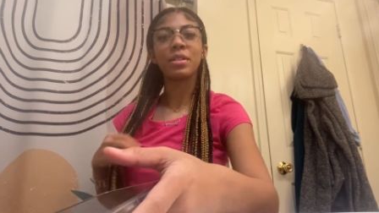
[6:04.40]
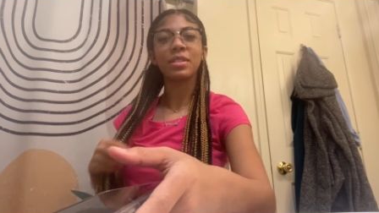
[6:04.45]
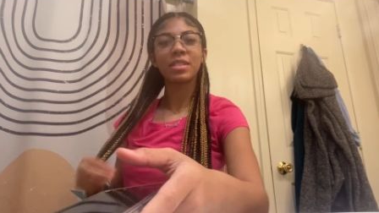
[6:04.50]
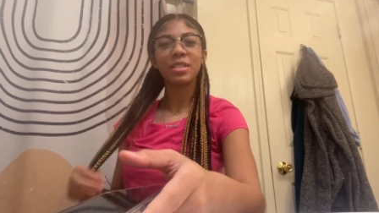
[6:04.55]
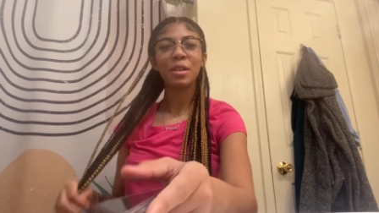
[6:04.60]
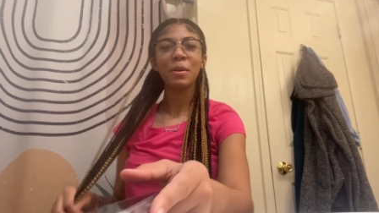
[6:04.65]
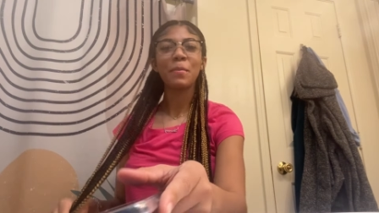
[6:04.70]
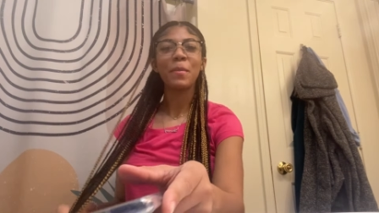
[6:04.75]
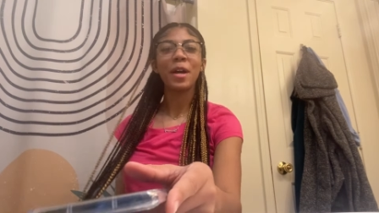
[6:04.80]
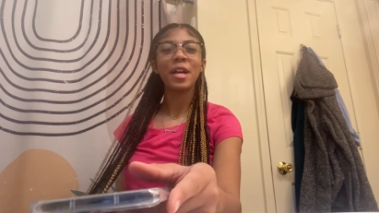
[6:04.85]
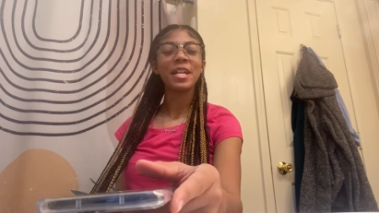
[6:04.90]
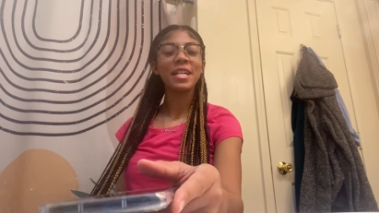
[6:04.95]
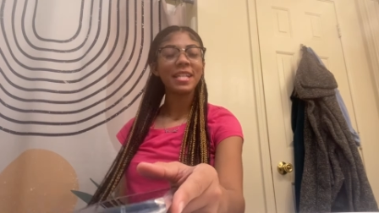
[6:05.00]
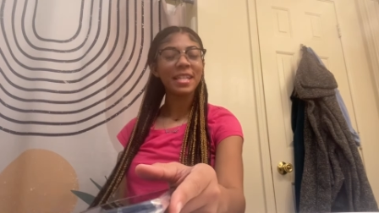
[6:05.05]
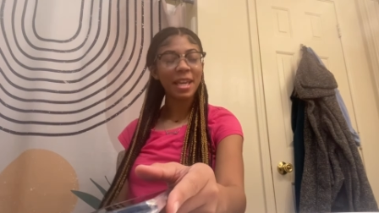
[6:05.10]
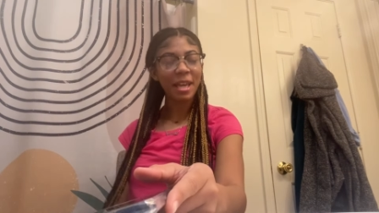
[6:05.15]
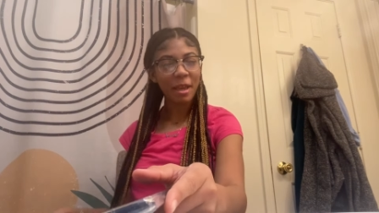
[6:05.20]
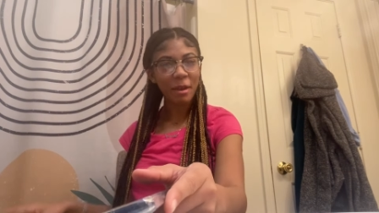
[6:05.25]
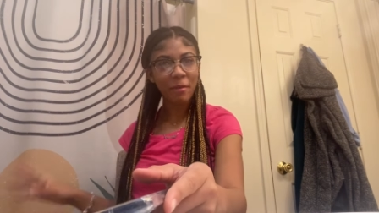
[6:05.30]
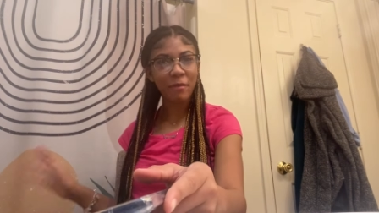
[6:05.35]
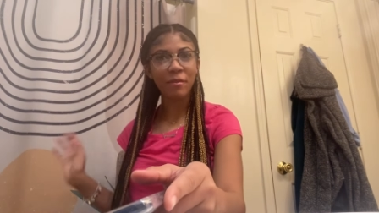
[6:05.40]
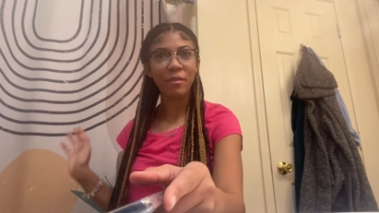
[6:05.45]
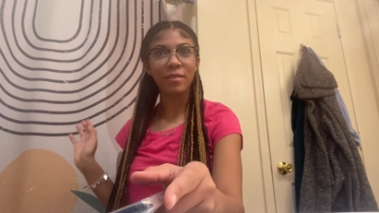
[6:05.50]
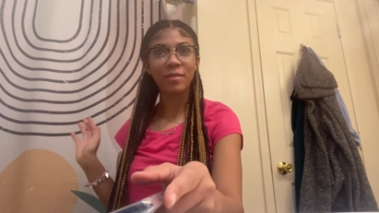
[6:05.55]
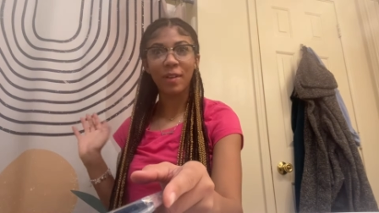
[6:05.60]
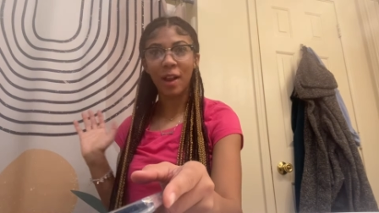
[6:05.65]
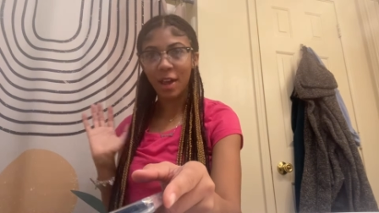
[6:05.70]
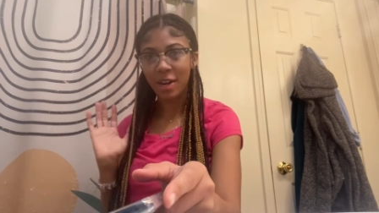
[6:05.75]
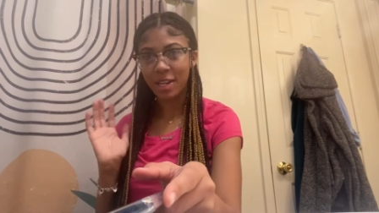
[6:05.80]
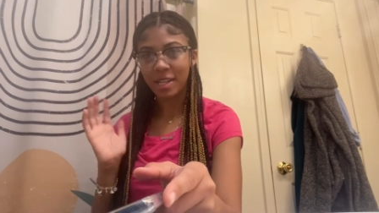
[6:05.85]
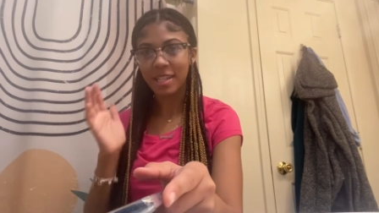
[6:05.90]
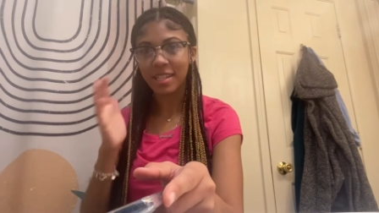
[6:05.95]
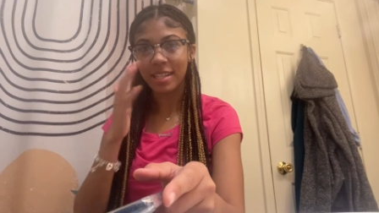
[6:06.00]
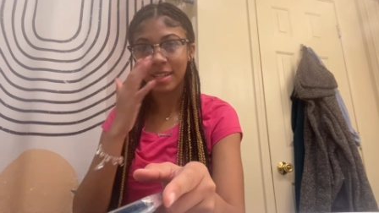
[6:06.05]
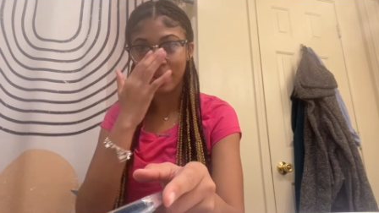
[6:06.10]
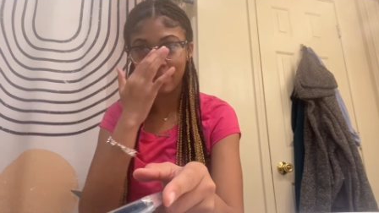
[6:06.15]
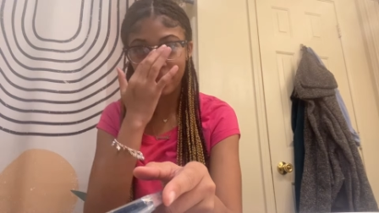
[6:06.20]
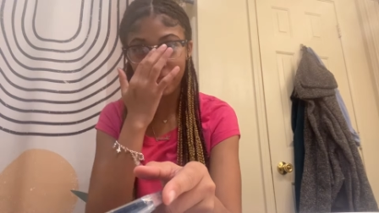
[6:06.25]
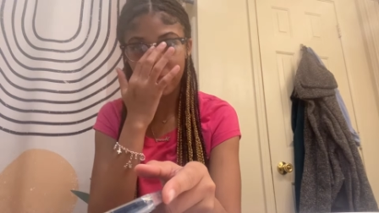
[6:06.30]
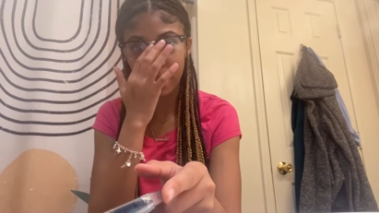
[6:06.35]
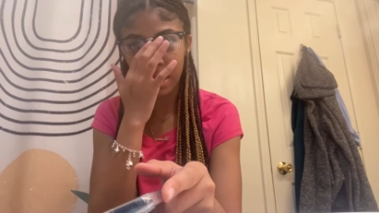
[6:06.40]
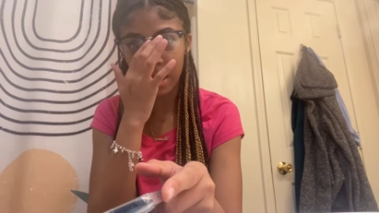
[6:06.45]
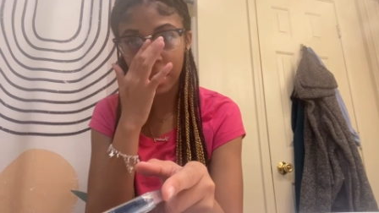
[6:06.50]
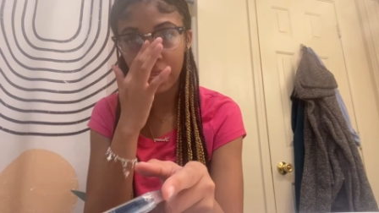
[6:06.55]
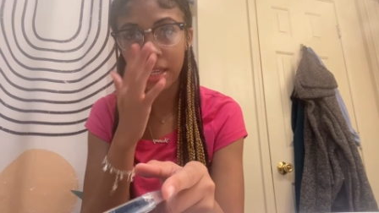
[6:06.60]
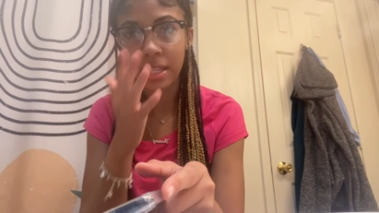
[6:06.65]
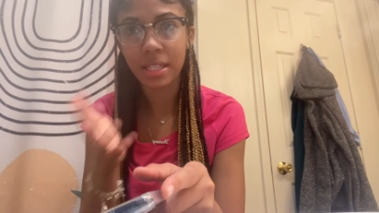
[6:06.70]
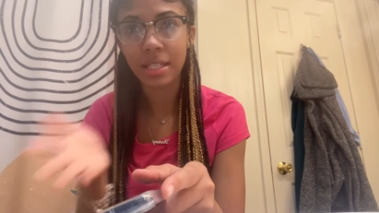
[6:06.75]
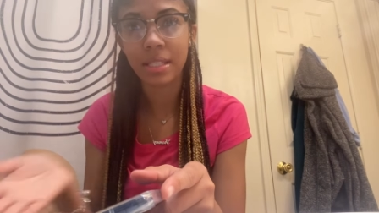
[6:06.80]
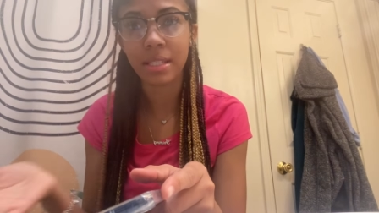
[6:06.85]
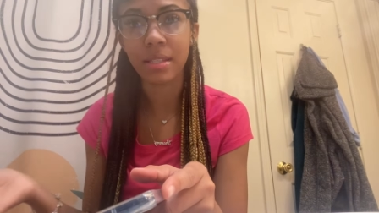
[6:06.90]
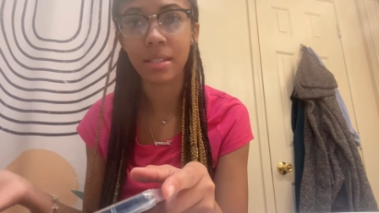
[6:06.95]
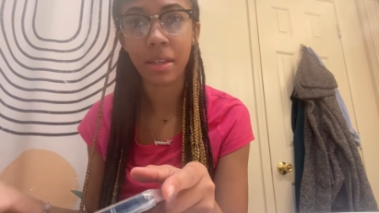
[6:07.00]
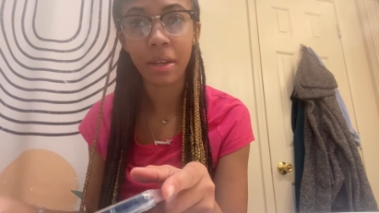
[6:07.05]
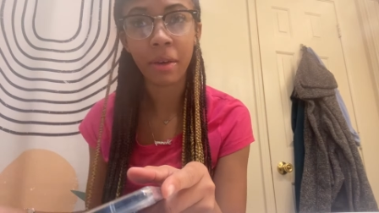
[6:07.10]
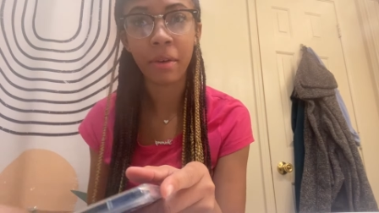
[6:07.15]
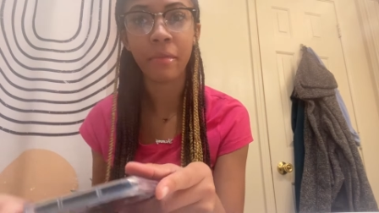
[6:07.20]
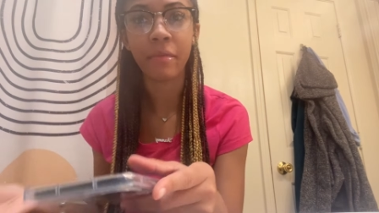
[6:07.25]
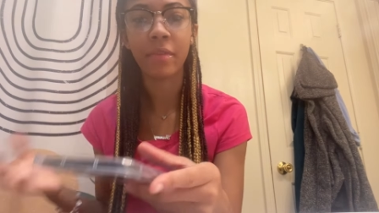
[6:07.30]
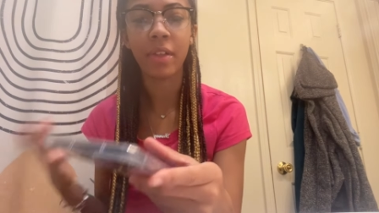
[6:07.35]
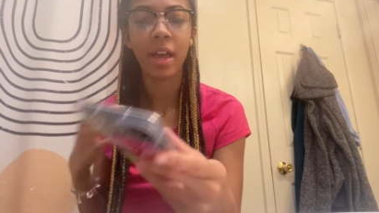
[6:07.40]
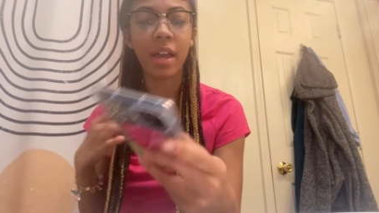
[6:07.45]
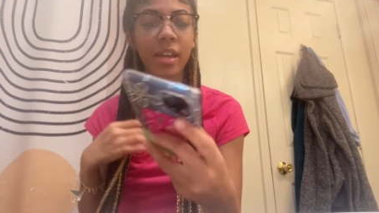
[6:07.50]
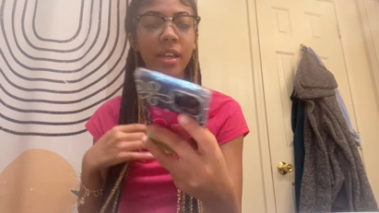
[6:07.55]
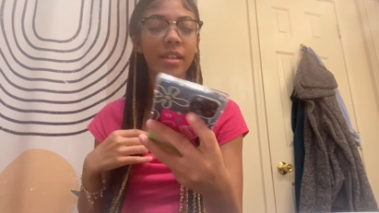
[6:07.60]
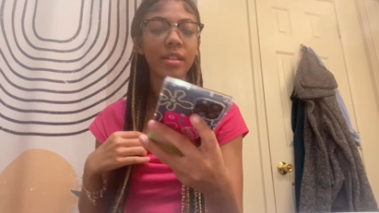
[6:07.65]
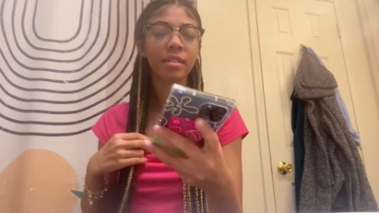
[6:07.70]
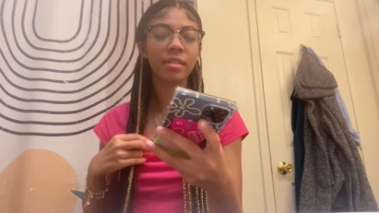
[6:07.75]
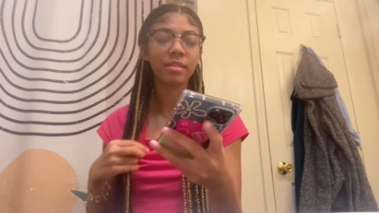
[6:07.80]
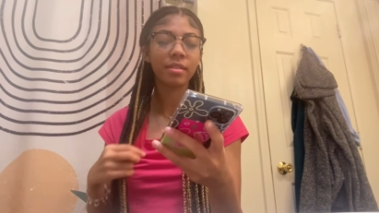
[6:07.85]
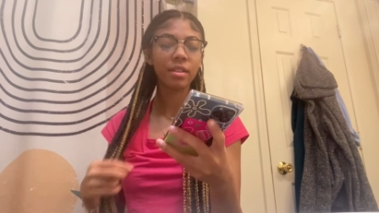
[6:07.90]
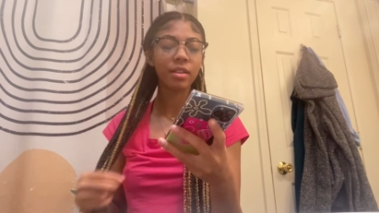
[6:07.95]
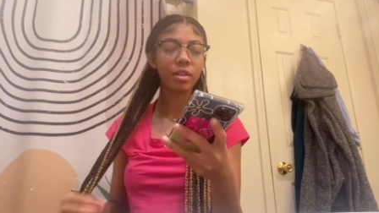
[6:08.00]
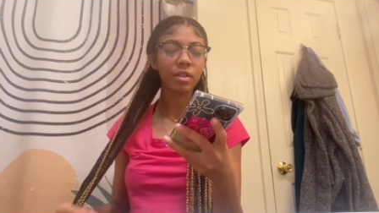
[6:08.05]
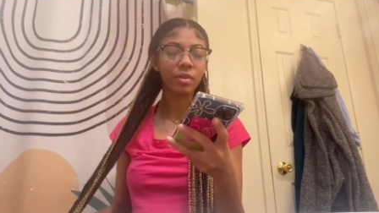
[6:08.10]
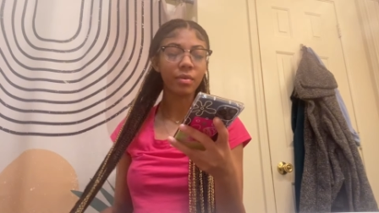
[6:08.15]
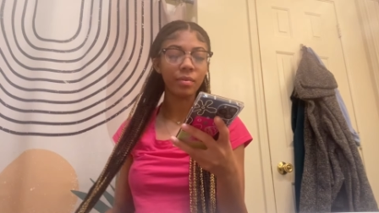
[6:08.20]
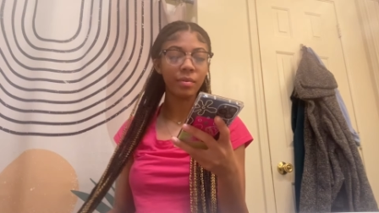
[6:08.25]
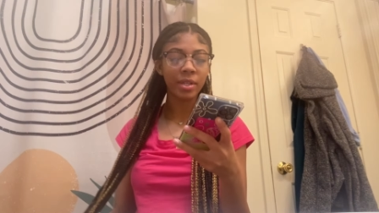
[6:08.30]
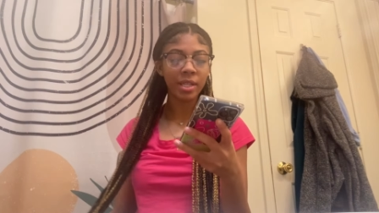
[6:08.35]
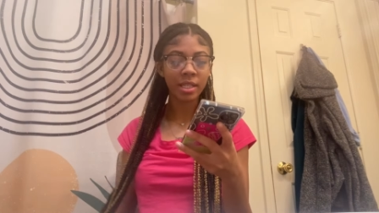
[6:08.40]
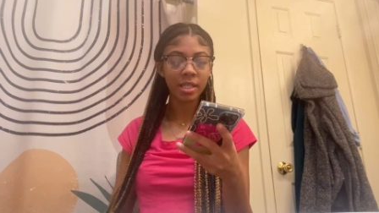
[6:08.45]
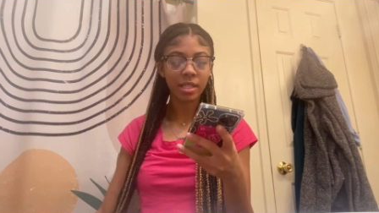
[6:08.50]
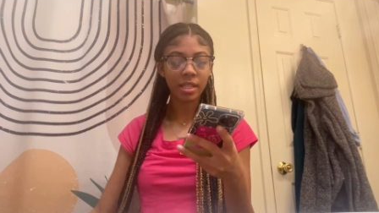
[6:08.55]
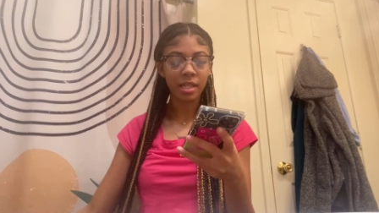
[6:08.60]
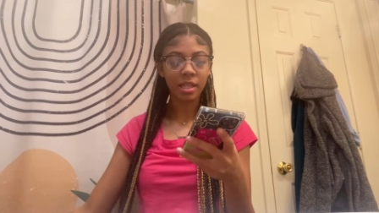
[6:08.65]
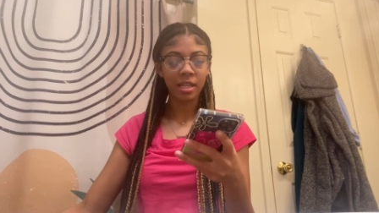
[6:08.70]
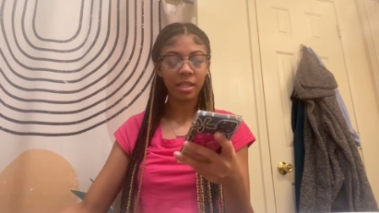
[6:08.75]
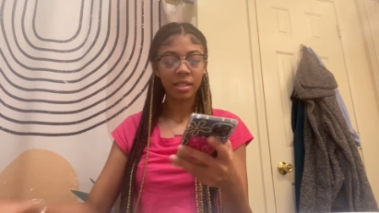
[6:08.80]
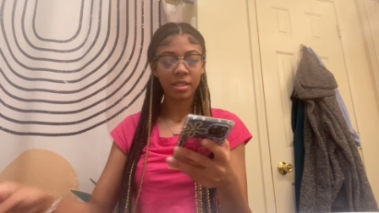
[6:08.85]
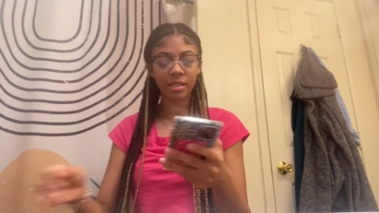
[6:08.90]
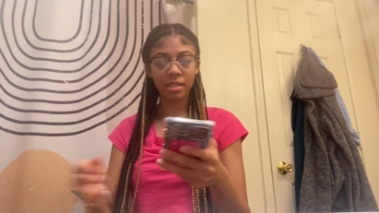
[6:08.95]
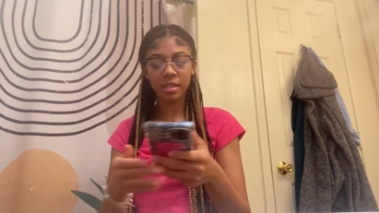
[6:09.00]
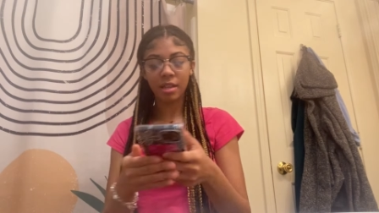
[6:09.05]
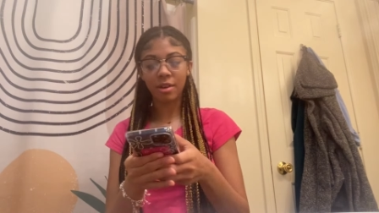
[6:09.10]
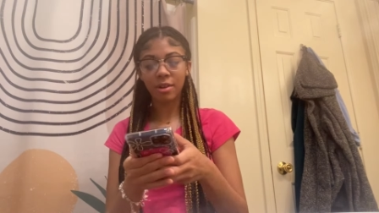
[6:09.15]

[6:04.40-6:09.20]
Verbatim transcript: somebody named Veronica was in his stuff like cool coincidence.